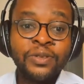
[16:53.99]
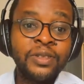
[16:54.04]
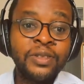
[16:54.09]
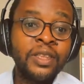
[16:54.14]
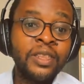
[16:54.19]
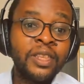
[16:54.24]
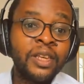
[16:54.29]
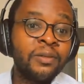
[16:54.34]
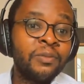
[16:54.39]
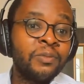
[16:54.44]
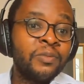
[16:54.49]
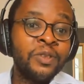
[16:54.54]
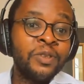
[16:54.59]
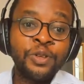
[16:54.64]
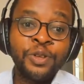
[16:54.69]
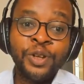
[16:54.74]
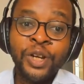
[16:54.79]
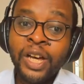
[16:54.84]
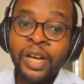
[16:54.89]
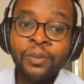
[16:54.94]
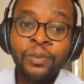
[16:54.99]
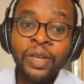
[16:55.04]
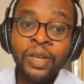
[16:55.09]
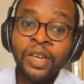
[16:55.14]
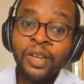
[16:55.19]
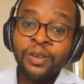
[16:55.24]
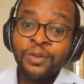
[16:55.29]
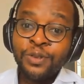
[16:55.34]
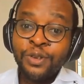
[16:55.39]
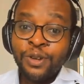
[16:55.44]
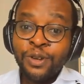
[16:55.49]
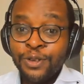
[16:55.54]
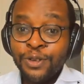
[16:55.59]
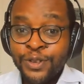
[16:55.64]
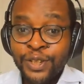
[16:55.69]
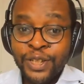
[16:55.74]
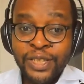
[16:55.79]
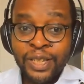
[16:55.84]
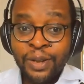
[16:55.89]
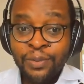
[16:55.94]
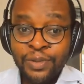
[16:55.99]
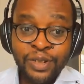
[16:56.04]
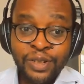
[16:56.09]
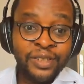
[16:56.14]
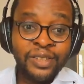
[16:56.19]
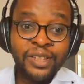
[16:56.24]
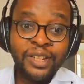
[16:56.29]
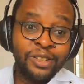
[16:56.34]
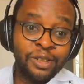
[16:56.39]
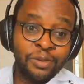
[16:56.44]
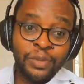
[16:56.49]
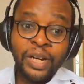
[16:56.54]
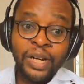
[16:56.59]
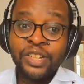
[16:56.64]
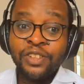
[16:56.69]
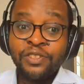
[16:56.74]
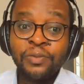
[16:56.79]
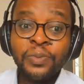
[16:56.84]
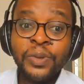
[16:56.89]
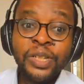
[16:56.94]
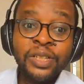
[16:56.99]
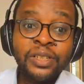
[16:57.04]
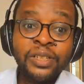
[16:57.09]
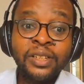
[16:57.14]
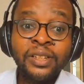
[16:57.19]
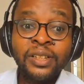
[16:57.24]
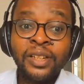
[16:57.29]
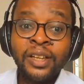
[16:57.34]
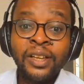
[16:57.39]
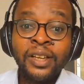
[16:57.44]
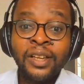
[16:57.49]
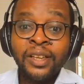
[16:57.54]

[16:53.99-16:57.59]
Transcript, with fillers: You see them, coming in with all those exemptions that you might have missed.